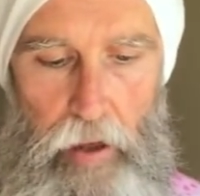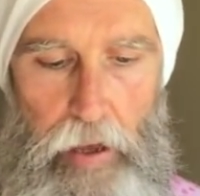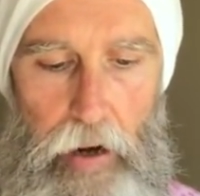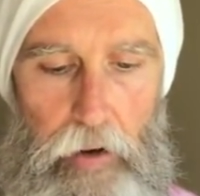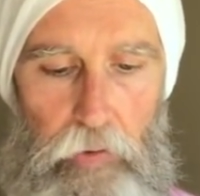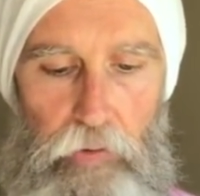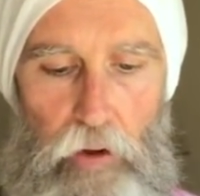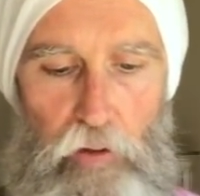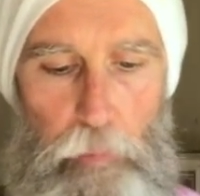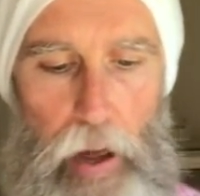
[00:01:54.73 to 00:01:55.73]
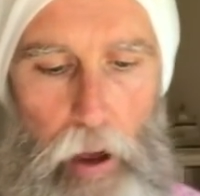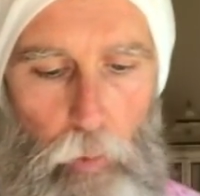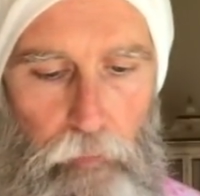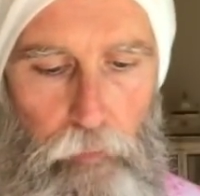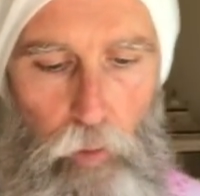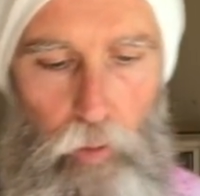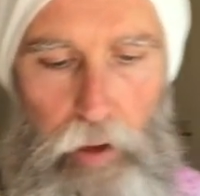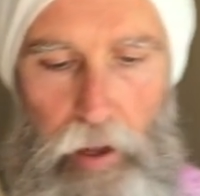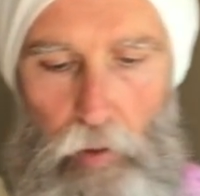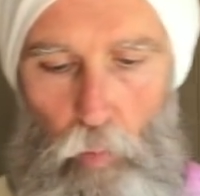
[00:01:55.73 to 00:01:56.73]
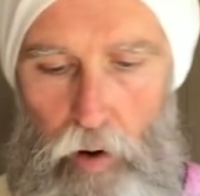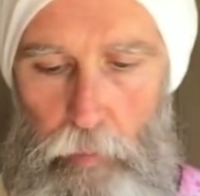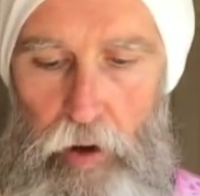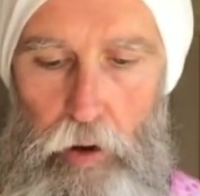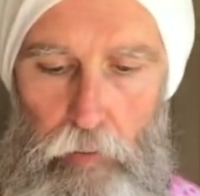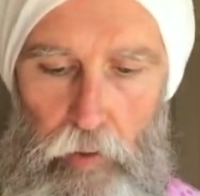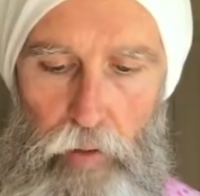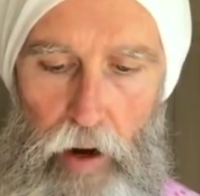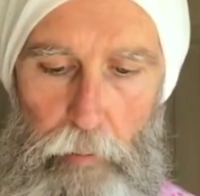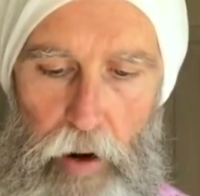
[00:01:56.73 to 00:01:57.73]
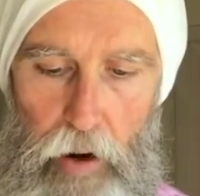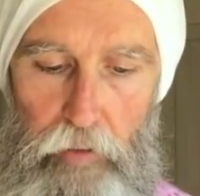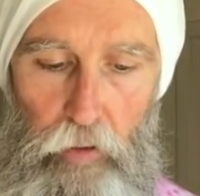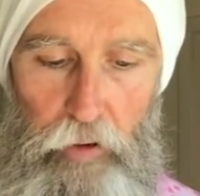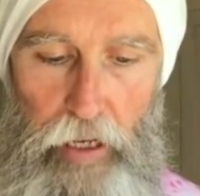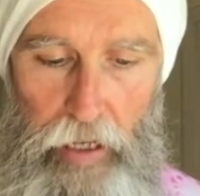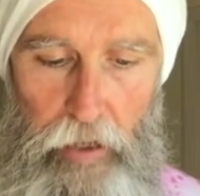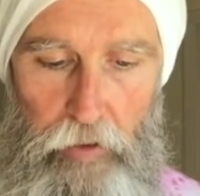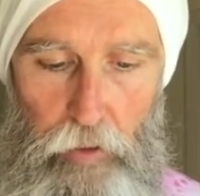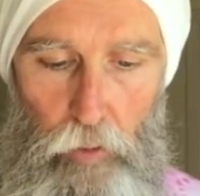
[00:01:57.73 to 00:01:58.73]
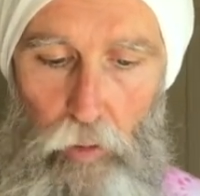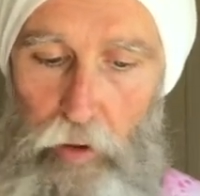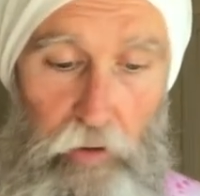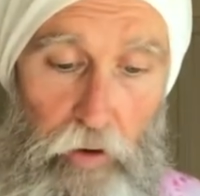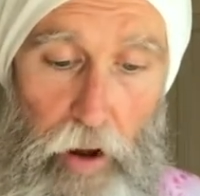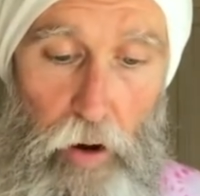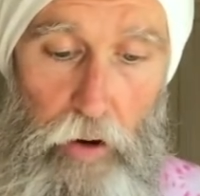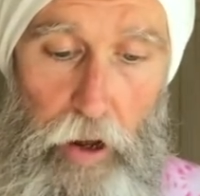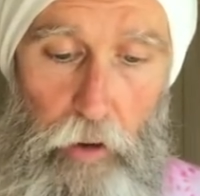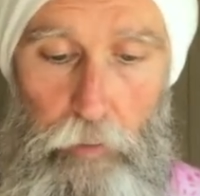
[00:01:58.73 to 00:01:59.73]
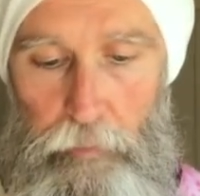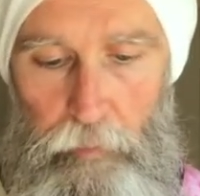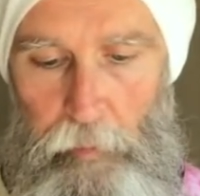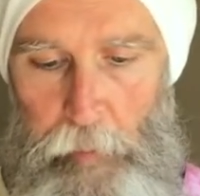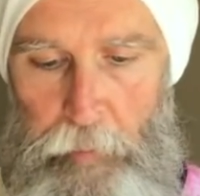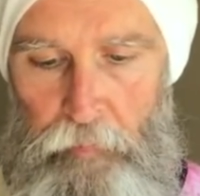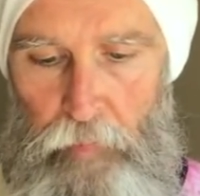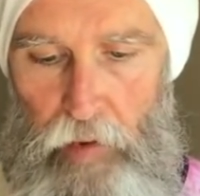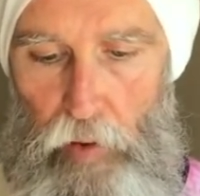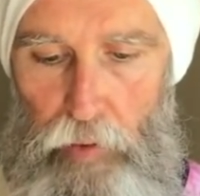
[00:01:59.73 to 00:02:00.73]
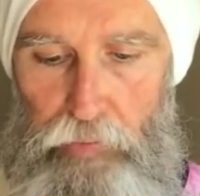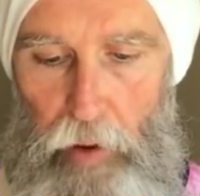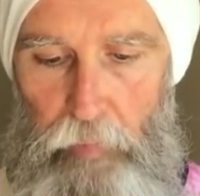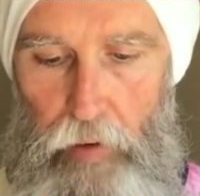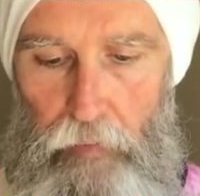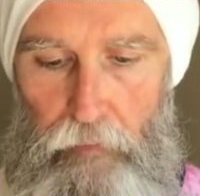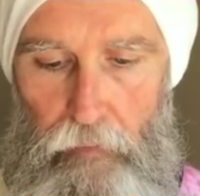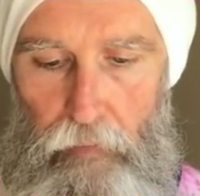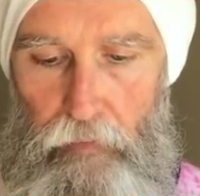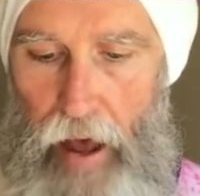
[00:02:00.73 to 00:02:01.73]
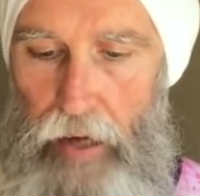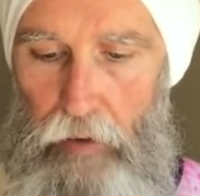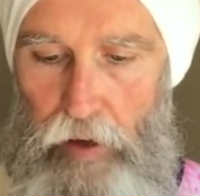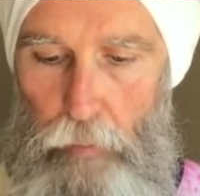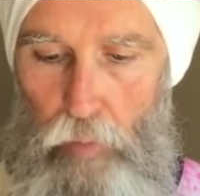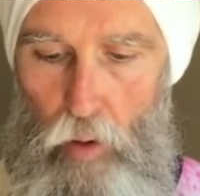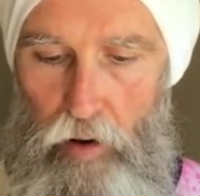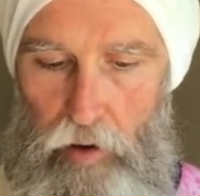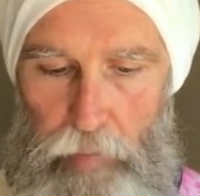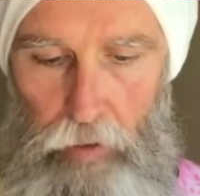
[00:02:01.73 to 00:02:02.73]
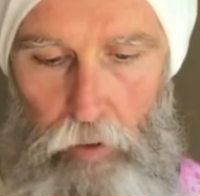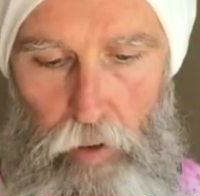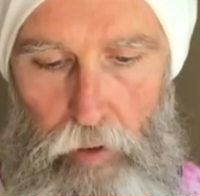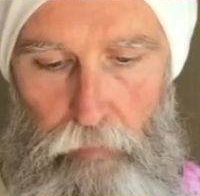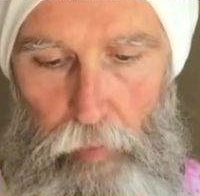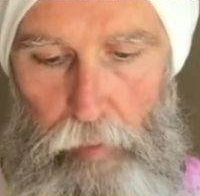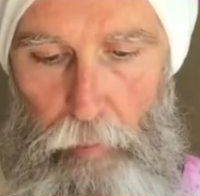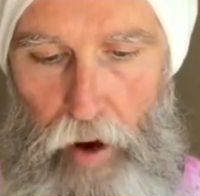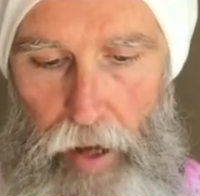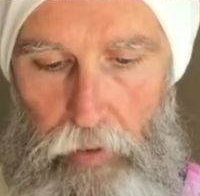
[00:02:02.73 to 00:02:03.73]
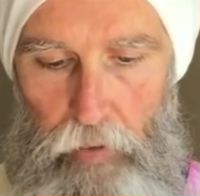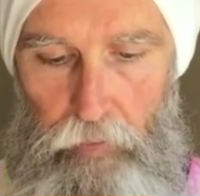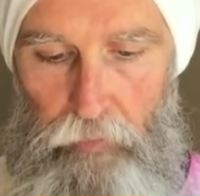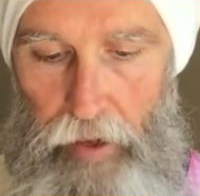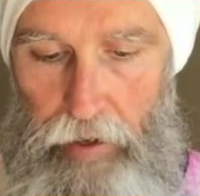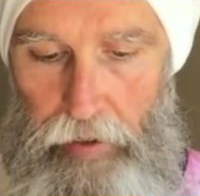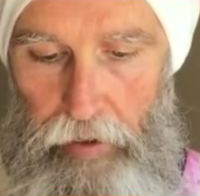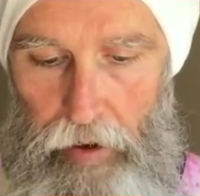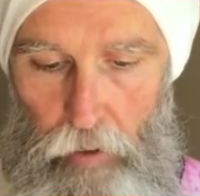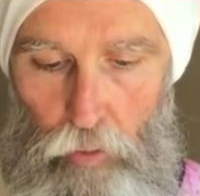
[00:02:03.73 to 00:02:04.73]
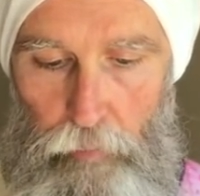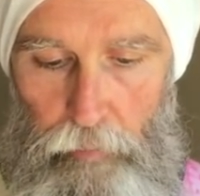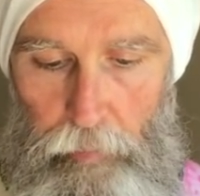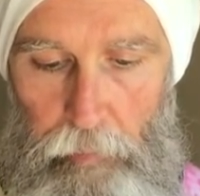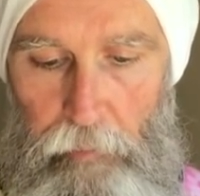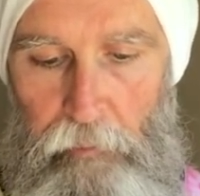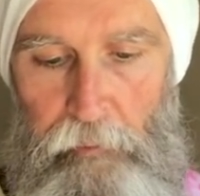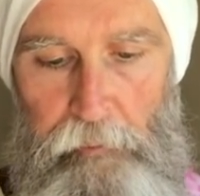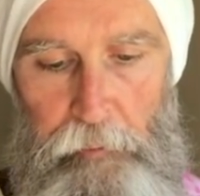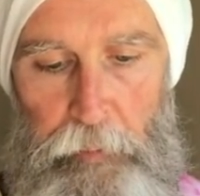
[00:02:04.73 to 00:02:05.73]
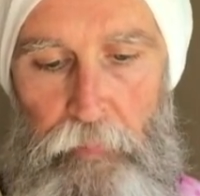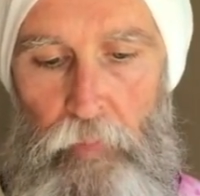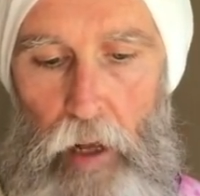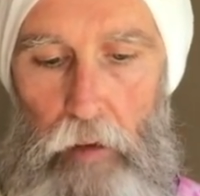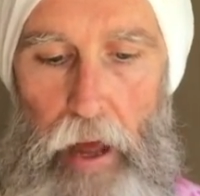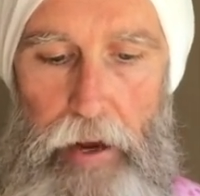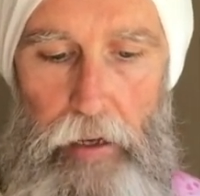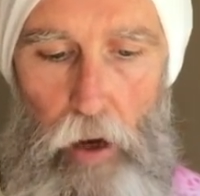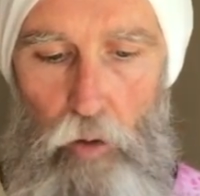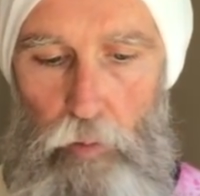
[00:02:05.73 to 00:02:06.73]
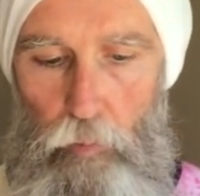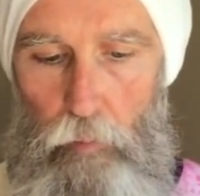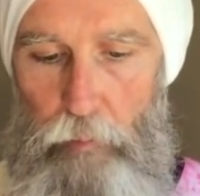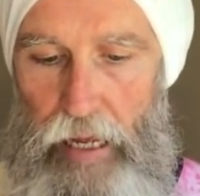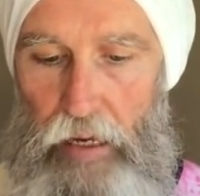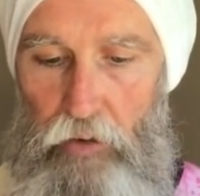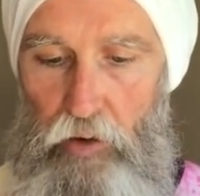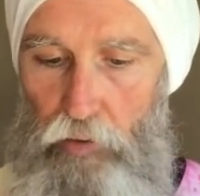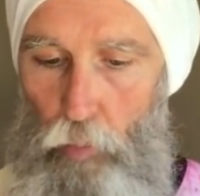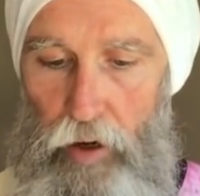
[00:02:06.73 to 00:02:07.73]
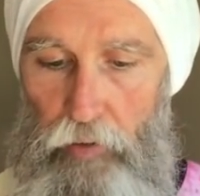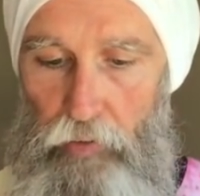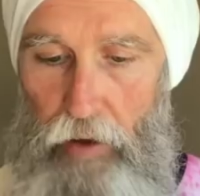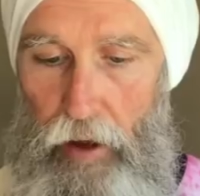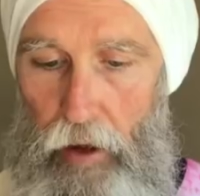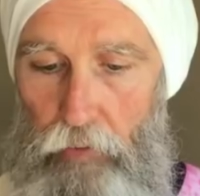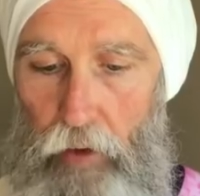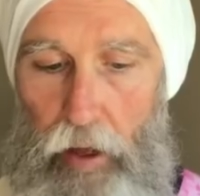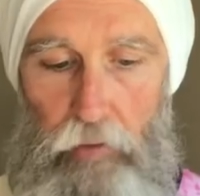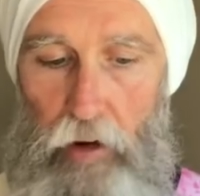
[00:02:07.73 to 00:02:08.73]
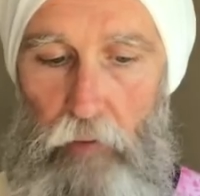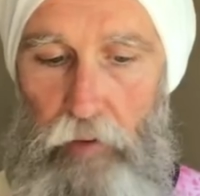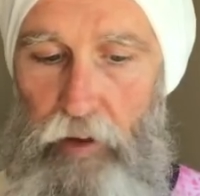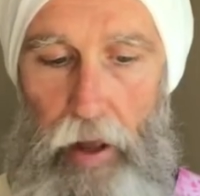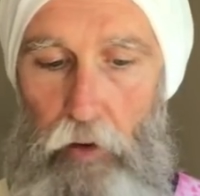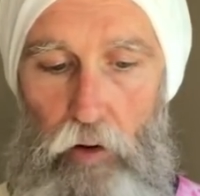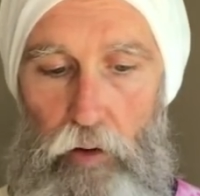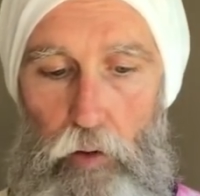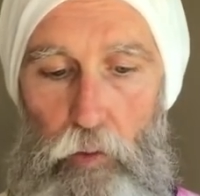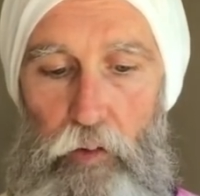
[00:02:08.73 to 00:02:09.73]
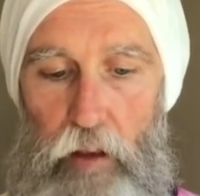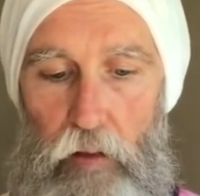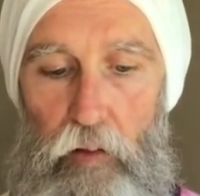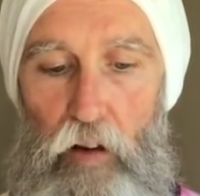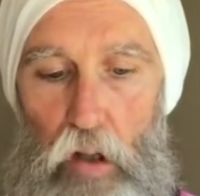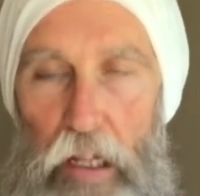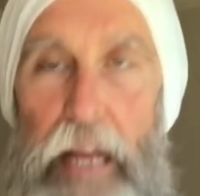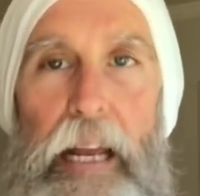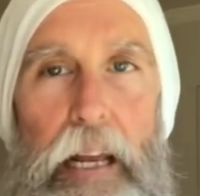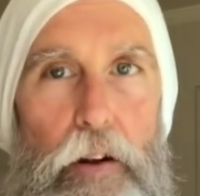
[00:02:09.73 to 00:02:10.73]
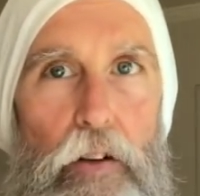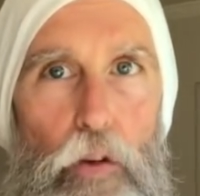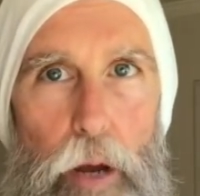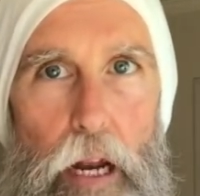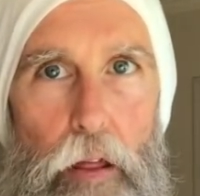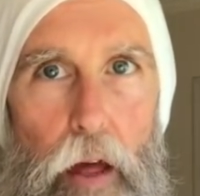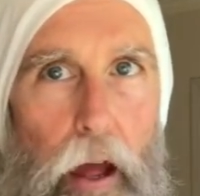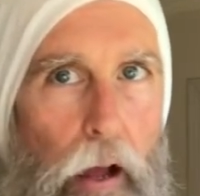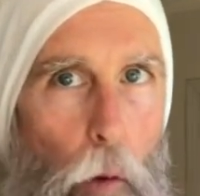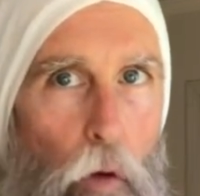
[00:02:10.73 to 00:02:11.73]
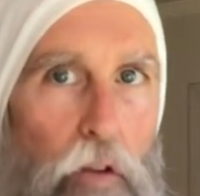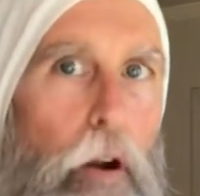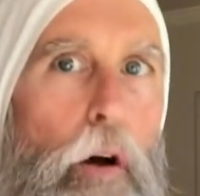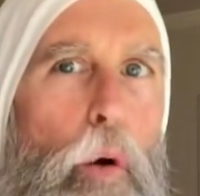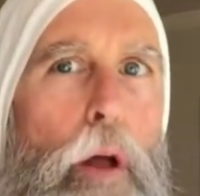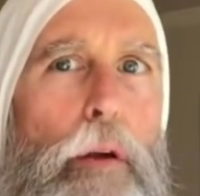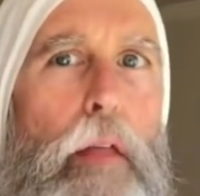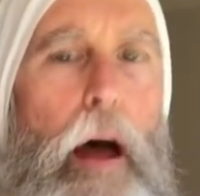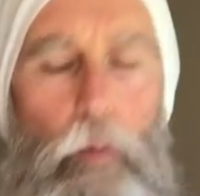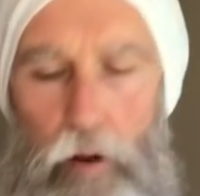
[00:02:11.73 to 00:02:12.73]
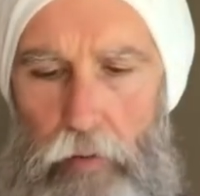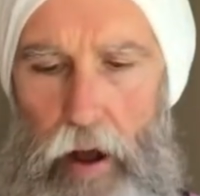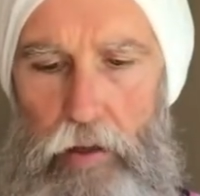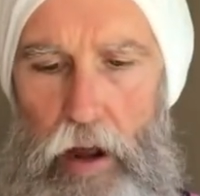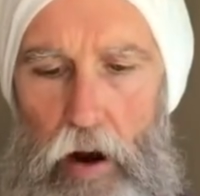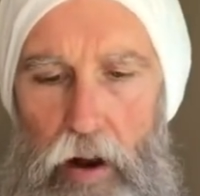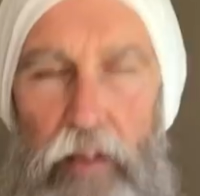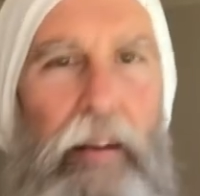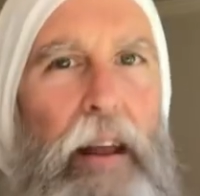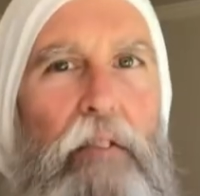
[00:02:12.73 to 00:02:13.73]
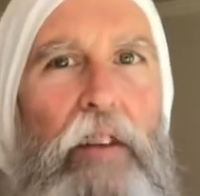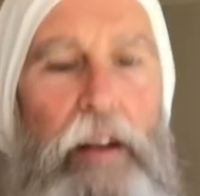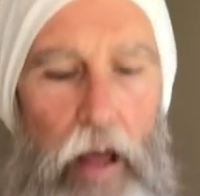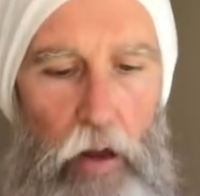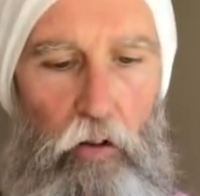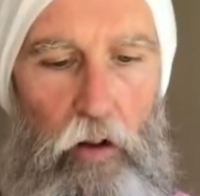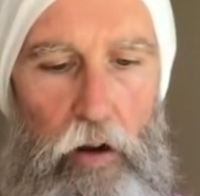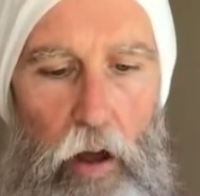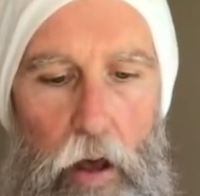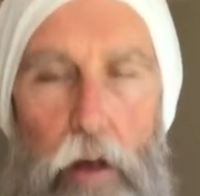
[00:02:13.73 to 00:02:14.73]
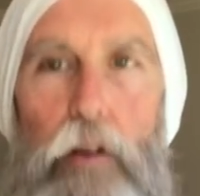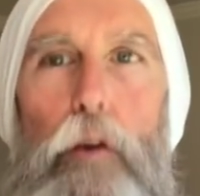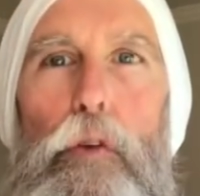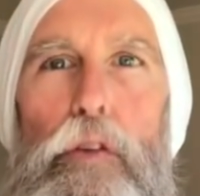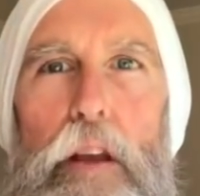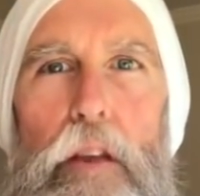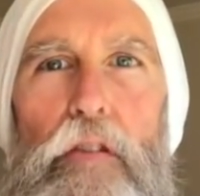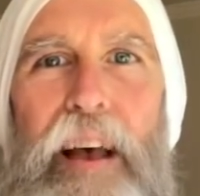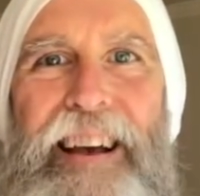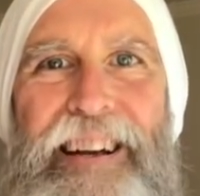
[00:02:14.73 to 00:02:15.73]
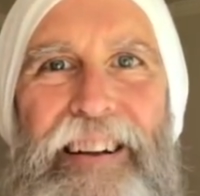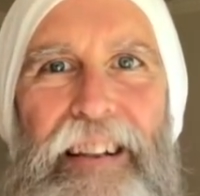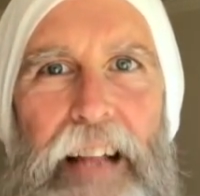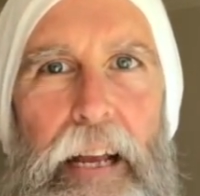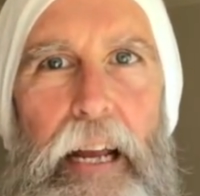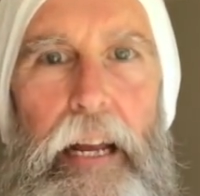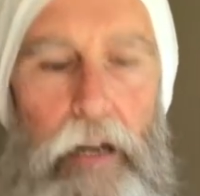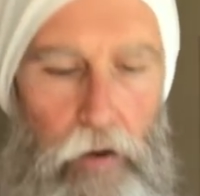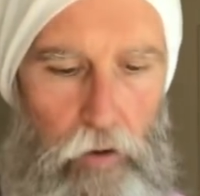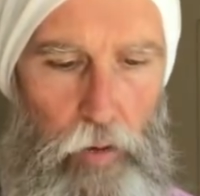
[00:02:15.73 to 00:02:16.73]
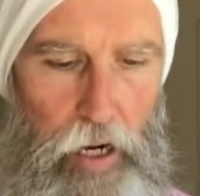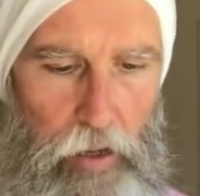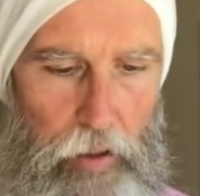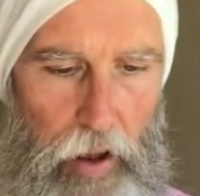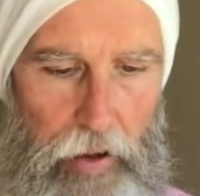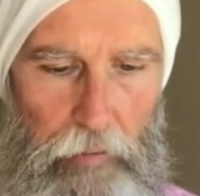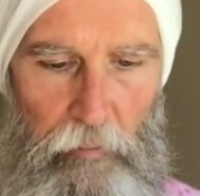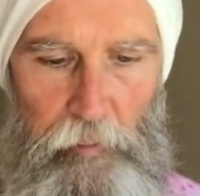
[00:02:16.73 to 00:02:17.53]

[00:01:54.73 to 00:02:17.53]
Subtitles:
Yet it is such a powerful inward maneuver that it merits looking into, cliche or no. There is something vitally important learned from the practice of letting go. Letting go means just what it says. It's an invitation to cease clinging to anything. I want you to hold on to that one right there. It's an invitation to cease clinging to anything.